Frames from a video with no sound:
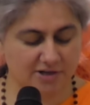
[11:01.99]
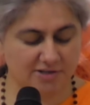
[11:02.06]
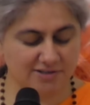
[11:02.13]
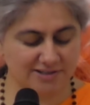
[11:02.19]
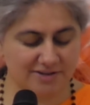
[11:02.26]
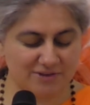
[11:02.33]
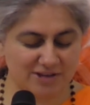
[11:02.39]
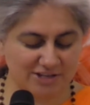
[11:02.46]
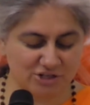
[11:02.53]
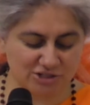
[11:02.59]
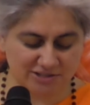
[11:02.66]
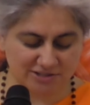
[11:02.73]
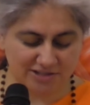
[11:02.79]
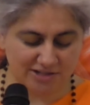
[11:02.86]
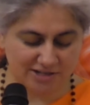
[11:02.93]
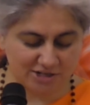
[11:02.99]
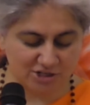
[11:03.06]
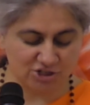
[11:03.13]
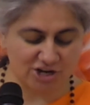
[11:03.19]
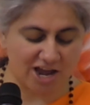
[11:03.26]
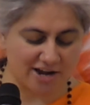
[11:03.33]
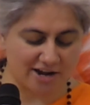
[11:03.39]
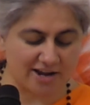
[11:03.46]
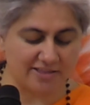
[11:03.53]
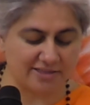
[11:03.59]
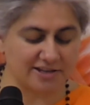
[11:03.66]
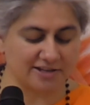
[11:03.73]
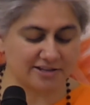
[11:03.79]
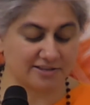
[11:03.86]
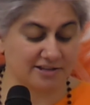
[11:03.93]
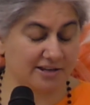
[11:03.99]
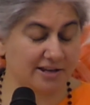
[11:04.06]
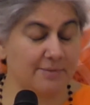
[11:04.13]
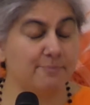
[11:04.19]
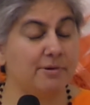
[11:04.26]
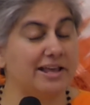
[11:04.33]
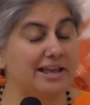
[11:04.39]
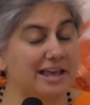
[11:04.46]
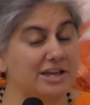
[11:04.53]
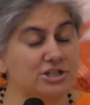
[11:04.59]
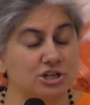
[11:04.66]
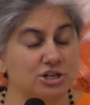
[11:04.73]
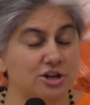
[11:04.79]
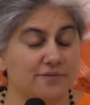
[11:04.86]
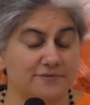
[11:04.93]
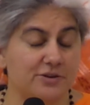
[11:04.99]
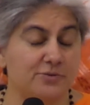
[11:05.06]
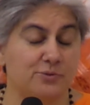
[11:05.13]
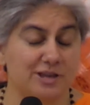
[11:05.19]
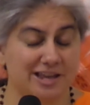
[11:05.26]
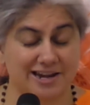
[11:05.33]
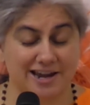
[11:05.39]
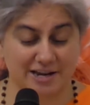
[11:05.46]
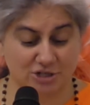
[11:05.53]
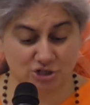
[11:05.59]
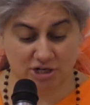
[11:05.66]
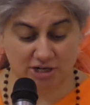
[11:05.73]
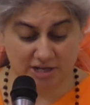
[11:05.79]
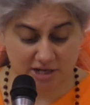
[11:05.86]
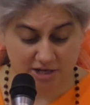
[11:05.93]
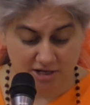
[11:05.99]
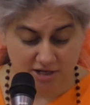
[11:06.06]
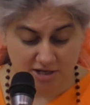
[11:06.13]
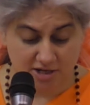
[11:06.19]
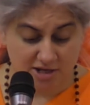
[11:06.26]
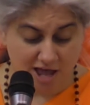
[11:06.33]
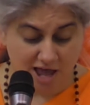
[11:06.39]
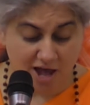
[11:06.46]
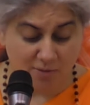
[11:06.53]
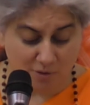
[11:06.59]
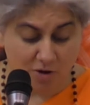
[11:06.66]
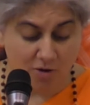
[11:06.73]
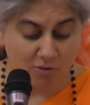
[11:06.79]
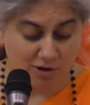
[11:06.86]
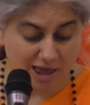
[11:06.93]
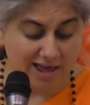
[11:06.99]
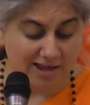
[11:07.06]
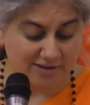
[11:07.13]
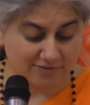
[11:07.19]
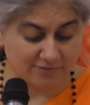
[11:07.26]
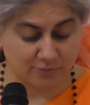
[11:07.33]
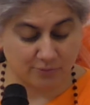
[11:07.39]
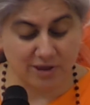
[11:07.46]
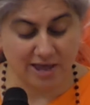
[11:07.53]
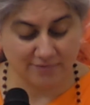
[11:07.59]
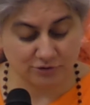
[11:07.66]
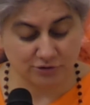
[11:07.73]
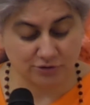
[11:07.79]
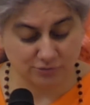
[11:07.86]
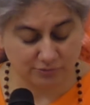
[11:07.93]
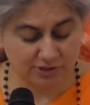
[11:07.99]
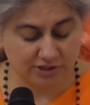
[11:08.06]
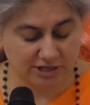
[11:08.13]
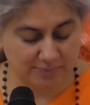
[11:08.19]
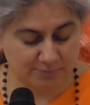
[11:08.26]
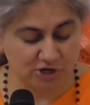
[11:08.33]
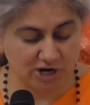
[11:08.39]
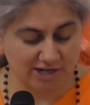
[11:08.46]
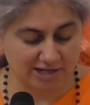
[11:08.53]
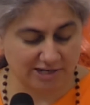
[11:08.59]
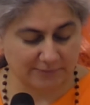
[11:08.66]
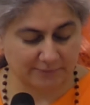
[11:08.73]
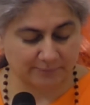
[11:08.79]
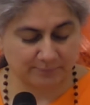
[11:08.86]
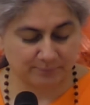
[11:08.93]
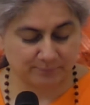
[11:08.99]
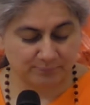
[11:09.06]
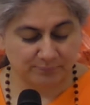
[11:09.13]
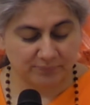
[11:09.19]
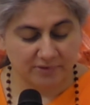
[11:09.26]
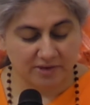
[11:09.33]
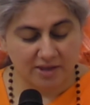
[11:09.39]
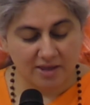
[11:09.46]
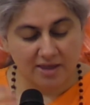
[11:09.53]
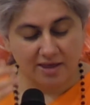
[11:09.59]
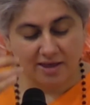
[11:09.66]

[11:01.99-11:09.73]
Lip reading: giving just the ishara, the implication of it, we can actually, our whole life, we have to keep checking. And